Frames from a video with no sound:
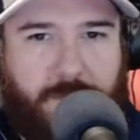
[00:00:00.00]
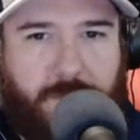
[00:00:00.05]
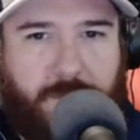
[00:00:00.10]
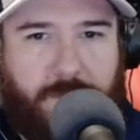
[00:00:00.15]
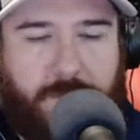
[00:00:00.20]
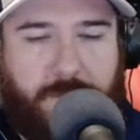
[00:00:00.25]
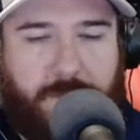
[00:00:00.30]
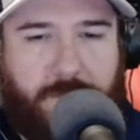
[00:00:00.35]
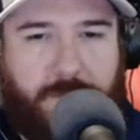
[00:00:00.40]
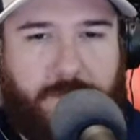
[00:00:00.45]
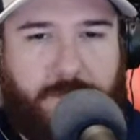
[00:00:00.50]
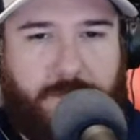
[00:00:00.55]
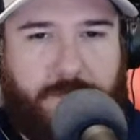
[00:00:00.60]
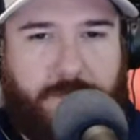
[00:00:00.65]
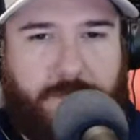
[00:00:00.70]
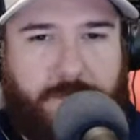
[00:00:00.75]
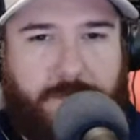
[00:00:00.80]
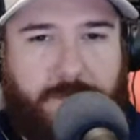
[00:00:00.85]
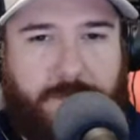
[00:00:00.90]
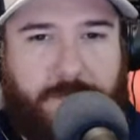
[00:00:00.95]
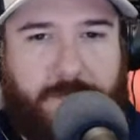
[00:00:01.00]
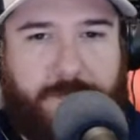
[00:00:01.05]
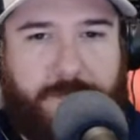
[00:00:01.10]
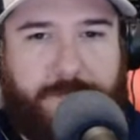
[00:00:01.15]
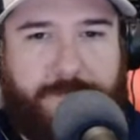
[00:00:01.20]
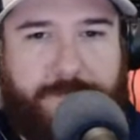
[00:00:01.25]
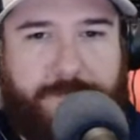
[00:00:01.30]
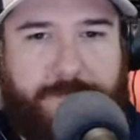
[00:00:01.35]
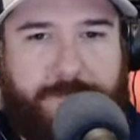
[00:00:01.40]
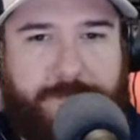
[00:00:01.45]

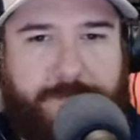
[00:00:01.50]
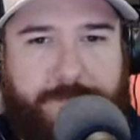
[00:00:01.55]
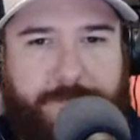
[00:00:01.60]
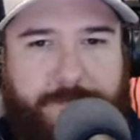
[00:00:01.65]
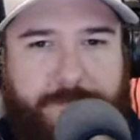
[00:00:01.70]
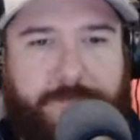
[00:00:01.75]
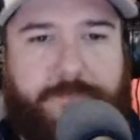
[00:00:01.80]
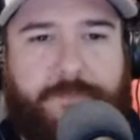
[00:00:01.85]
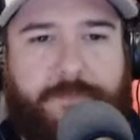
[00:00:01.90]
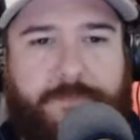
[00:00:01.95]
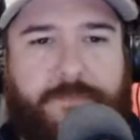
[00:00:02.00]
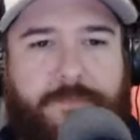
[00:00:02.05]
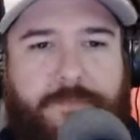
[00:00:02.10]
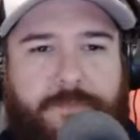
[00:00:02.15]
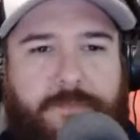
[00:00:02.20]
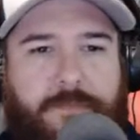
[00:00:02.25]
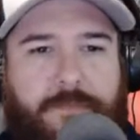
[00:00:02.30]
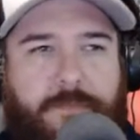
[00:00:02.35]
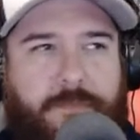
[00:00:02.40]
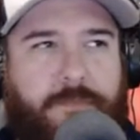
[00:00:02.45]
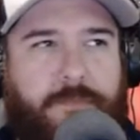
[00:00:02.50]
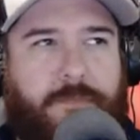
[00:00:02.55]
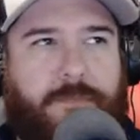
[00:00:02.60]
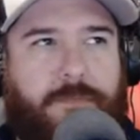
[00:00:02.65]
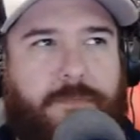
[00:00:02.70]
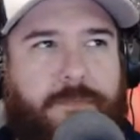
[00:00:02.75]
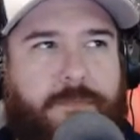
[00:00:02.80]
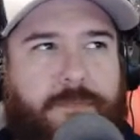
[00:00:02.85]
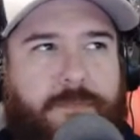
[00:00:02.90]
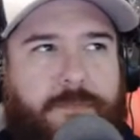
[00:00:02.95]

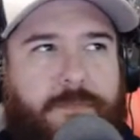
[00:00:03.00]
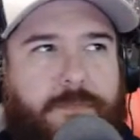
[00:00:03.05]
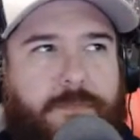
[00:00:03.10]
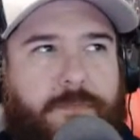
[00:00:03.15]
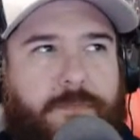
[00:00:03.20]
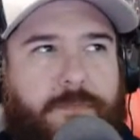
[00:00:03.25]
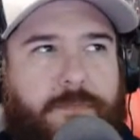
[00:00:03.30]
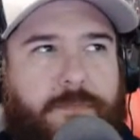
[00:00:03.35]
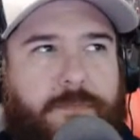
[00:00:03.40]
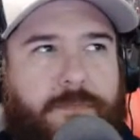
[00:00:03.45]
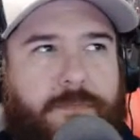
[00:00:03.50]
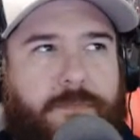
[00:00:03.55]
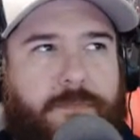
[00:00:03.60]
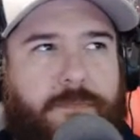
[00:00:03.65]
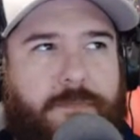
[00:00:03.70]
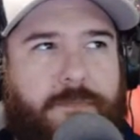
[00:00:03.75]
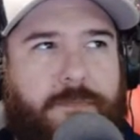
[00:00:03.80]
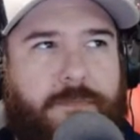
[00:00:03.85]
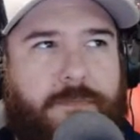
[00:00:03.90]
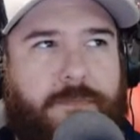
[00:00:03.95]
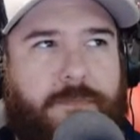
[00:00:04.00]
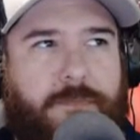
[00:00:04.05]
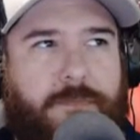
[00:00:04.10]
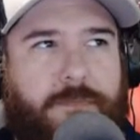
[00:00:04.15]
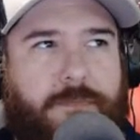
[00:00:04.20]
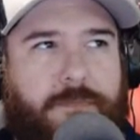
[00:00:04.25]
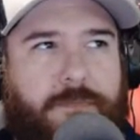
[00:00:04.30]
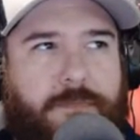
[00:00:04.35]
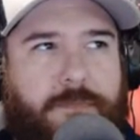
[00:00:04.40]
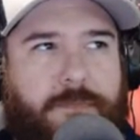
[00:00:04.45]

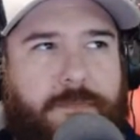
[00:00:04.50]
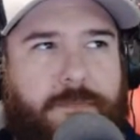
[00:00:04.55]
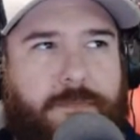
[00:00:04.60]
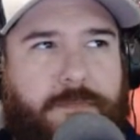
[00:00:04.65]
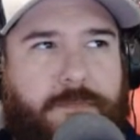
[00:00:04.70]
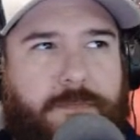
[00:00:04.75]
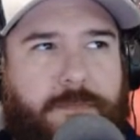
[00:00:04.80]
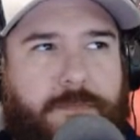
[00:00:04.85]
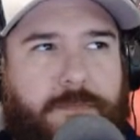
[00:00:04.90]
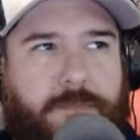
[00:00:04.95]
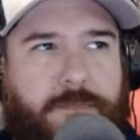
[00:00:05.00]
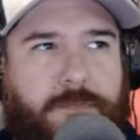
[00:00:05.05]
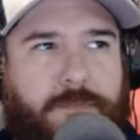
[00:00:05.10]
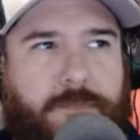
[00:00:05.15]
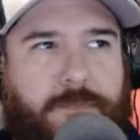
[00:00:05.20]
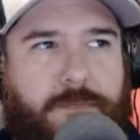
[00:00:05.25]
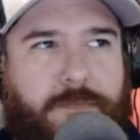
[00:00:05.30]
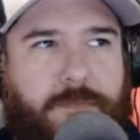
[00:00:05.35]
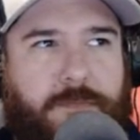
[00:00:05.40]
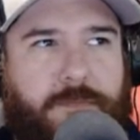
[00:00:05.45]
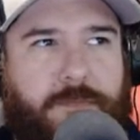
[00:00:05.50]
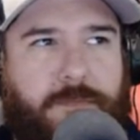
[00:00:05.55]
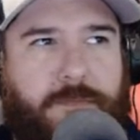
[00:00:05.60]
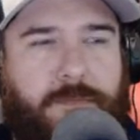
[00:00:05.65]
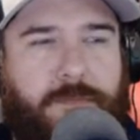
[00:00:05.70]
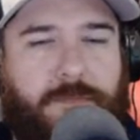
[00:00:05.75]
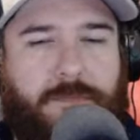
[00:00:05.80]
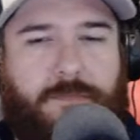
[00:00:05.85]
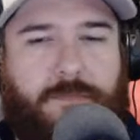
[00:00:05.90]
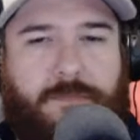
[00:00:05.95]

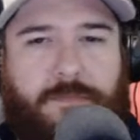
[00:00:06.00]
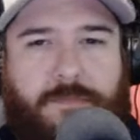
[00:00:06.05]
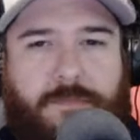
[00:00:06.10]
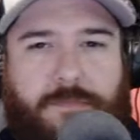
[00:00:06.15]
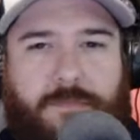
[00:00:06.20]
(not speaking)